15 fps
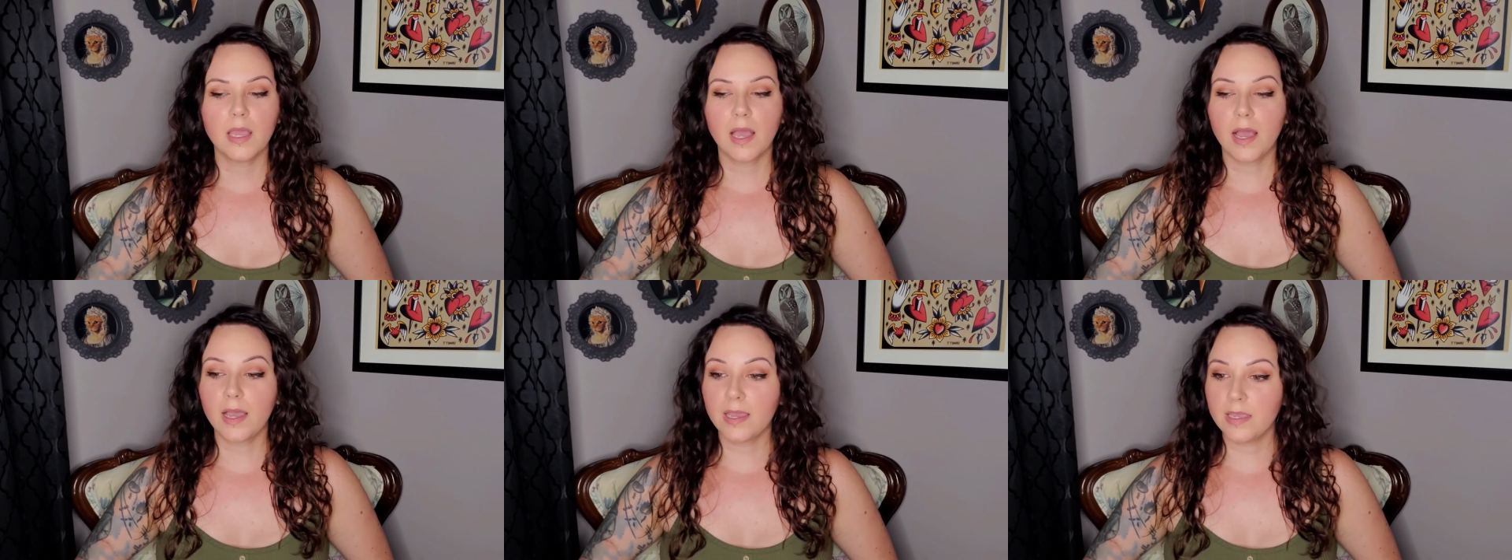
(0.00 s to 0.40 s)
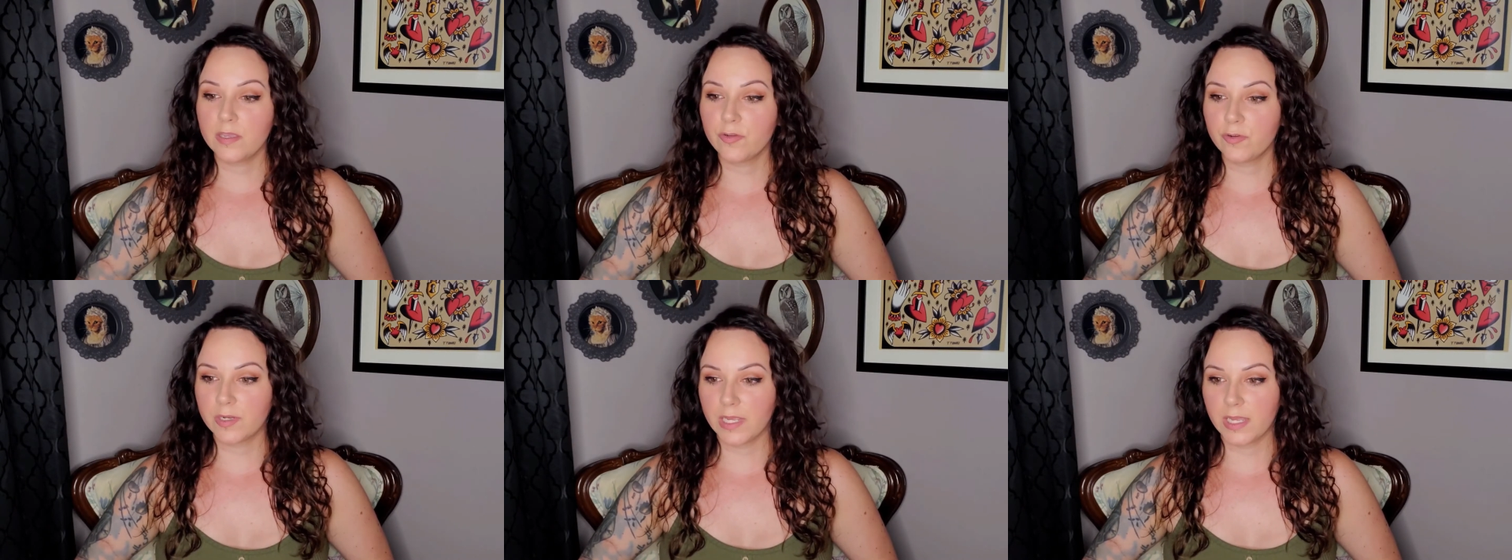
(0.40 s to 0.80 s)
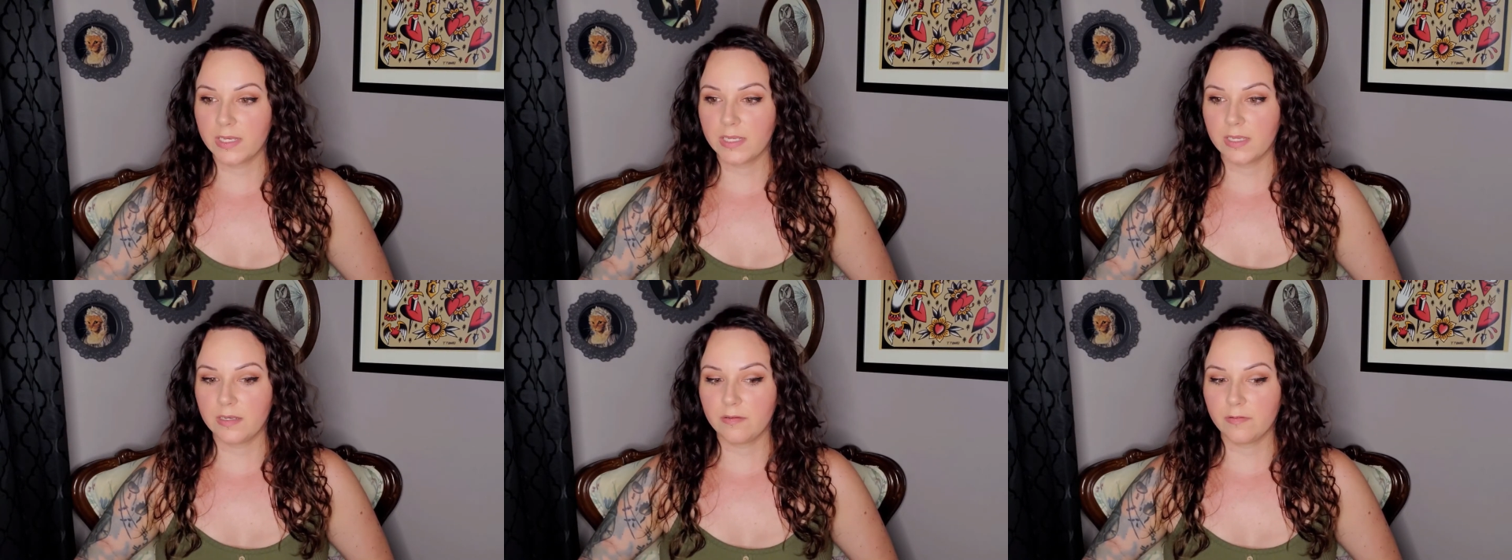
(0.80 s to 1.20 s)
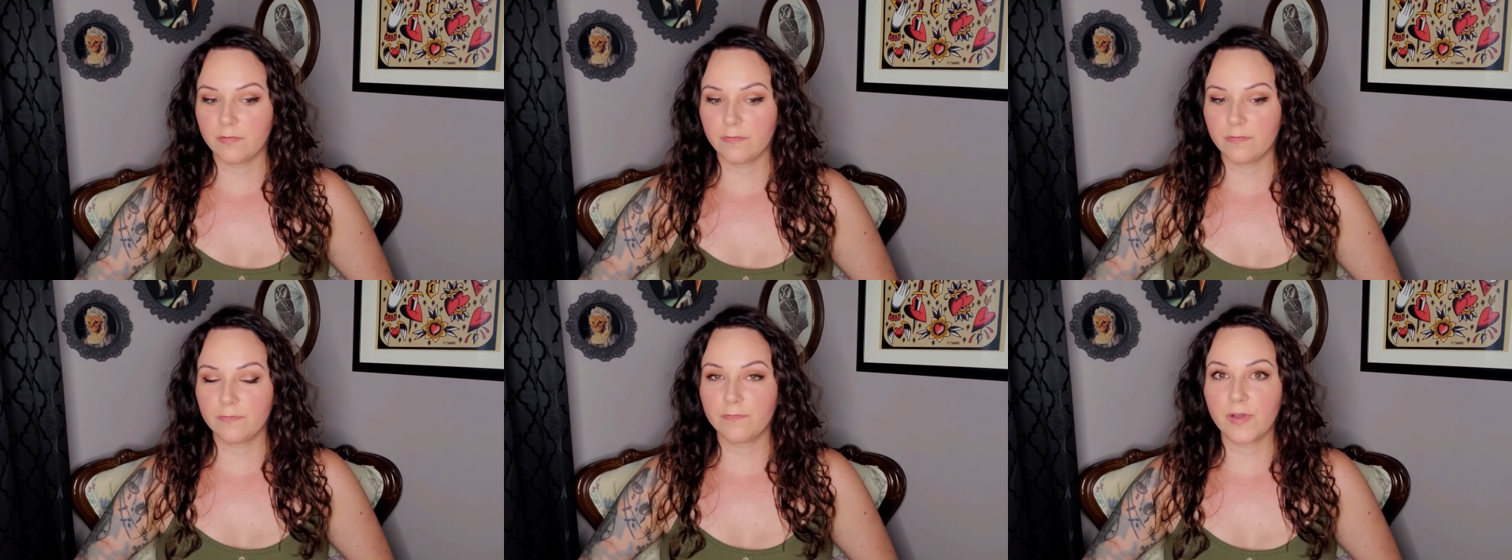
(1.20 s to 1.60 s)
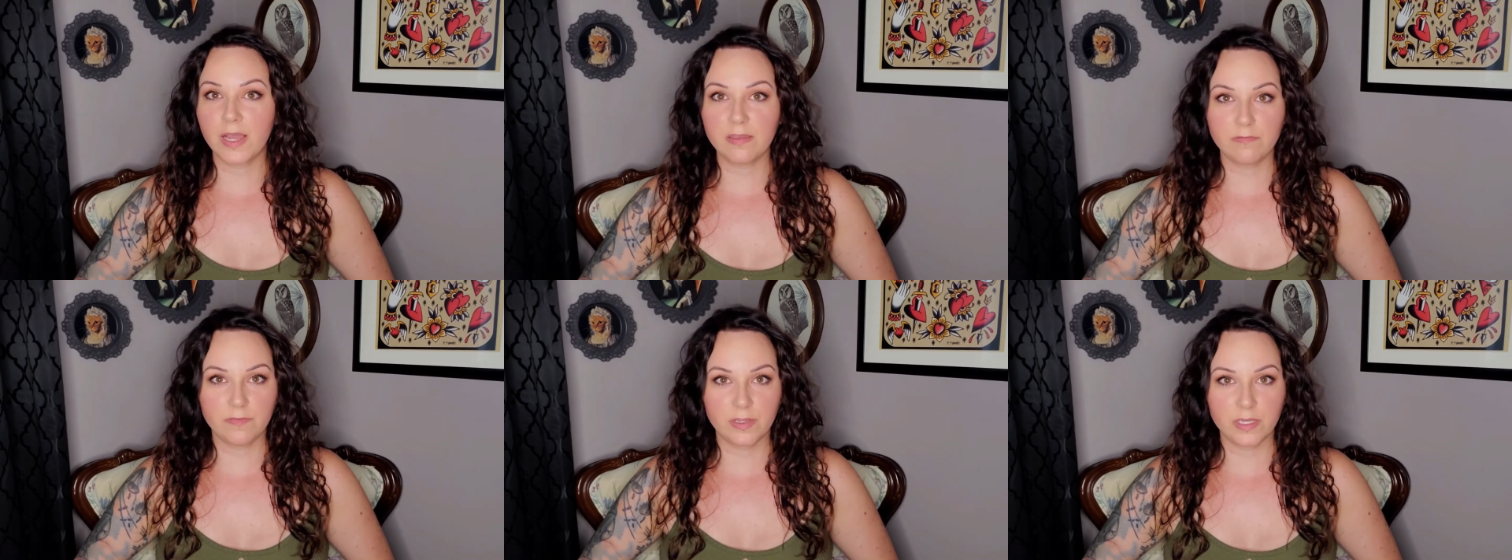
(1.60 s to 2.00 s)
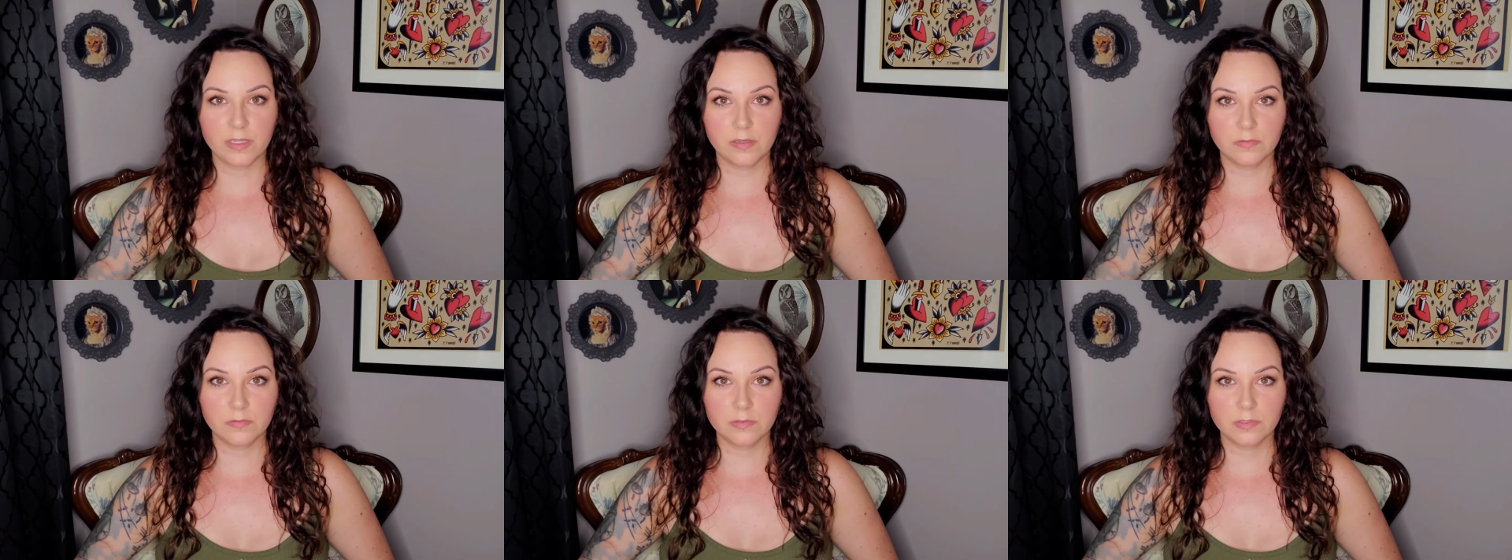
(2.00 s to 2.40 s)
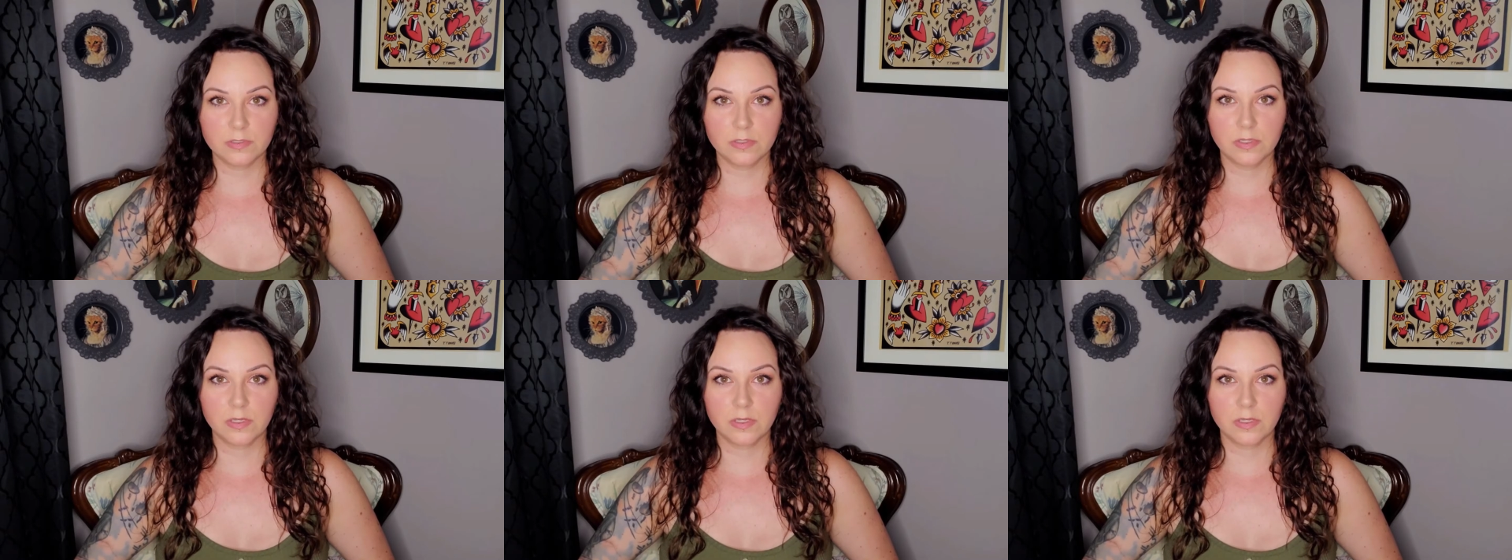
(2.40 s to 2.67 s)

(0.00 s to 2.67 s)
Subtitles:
I created 5 videos